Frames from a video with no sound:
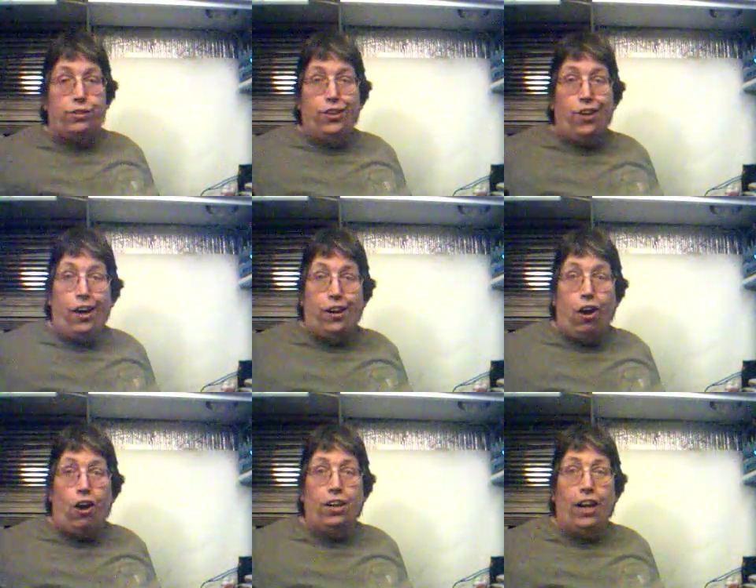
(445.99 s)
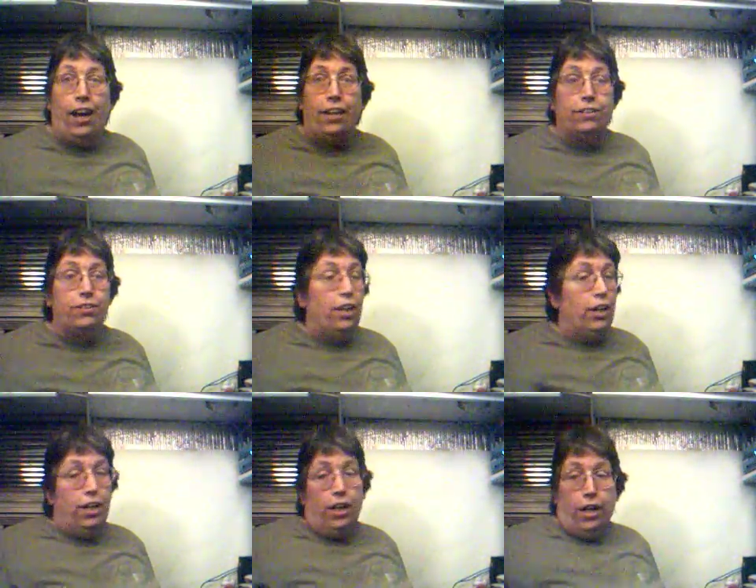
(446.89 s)
Your garden handles,
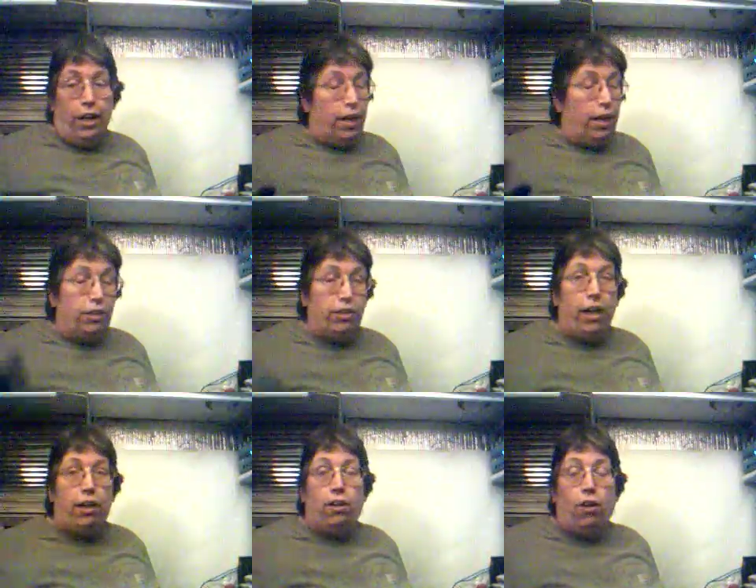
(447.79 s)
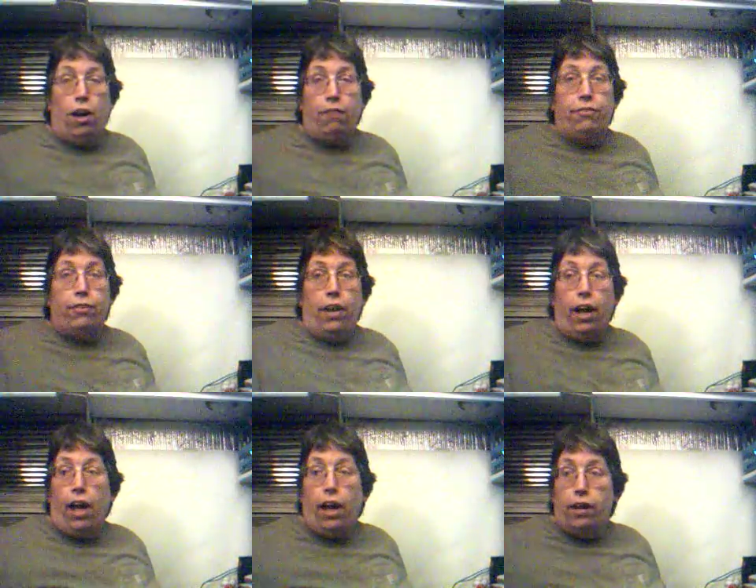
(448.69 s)
it'll take it off,
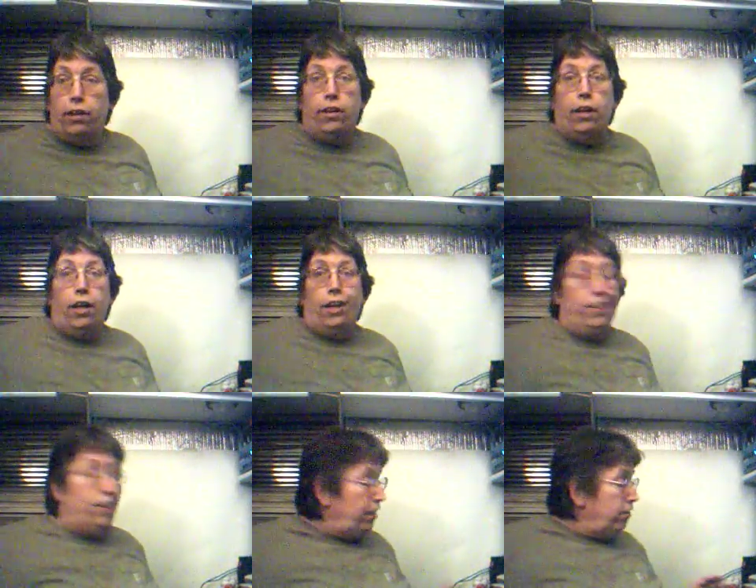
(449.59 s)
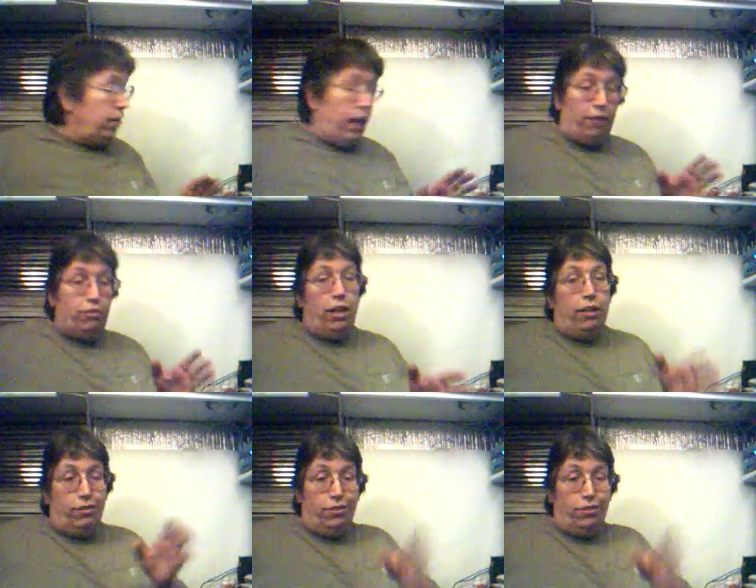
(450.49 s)
and like I said,